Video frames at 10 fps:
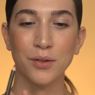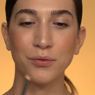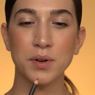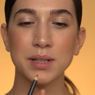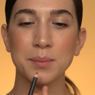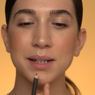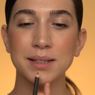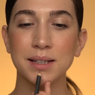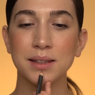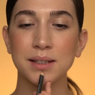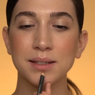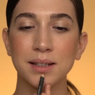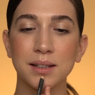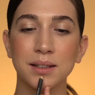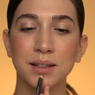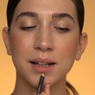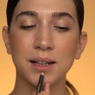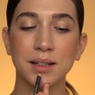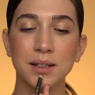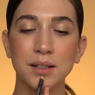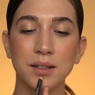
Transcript: First, I'm gonna take this and line